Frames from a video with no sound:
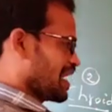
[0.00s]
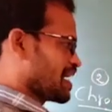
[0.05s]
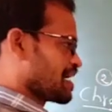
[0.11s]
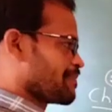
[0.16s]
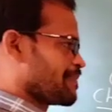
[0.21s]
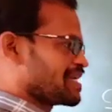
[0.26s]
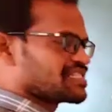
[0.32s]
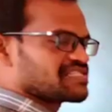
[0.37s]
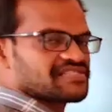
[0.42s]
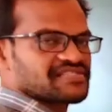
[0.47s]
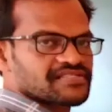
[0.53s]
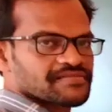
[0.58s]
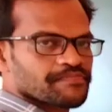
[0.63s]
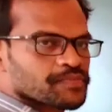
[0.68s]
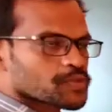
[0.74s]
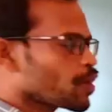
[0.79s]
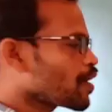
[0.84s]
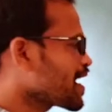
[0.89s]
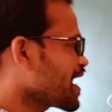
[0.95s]

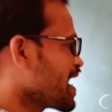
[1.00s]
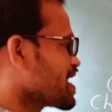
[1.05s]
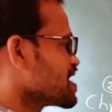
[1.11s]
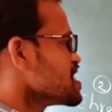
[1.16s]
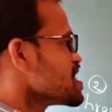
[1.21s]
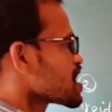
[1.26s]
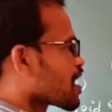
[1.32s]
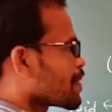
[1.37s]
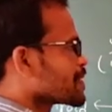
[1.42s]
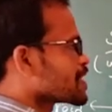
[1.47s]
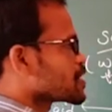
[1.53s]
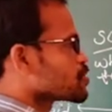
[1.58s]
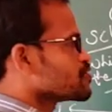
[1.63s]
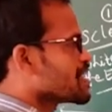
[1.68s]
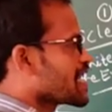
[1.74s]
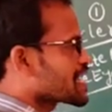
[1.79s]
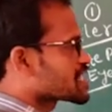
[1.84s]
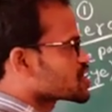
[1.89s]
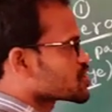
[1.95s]
ligaments. Okay. Coming to
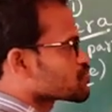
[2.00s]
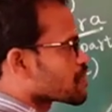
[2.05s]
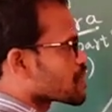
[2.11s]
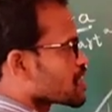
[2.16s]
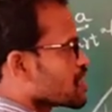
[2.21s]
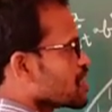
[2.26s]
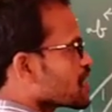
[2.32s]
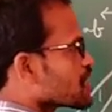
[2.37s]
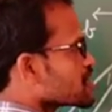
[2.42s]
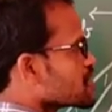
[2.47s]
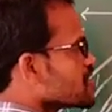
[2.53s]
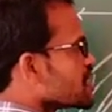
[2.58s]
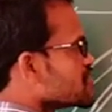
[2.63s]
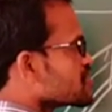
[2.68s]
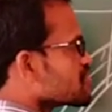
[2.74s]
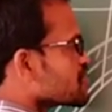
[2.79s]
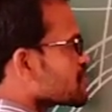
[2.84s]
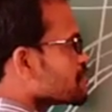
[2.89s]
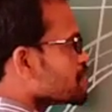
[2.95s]
the next one.
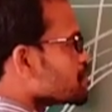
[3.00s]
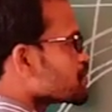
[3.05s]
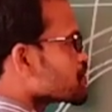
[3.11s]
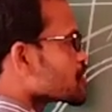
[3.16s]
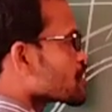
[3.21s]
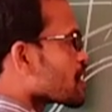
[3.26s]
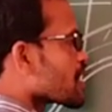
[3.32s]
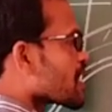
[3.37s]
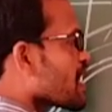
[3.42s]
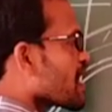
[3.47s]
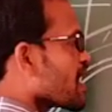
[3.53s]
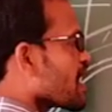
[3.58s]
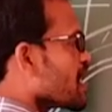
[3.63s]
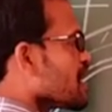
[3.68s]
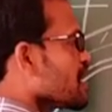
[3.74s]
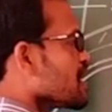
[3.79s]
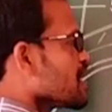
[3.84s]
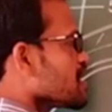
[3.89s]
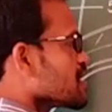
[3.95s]
This,
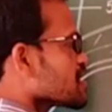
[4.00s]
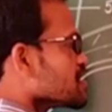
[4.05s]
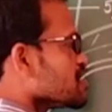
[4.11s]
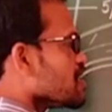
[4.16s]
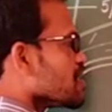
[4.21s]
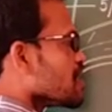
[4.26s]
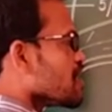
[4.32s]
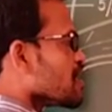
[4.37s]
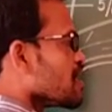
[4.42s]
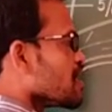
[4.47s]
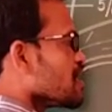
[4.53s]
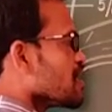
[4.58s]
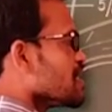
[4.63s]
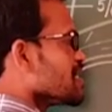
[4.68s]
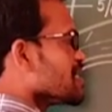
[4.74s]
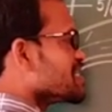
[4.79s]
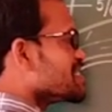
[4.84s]
okay, the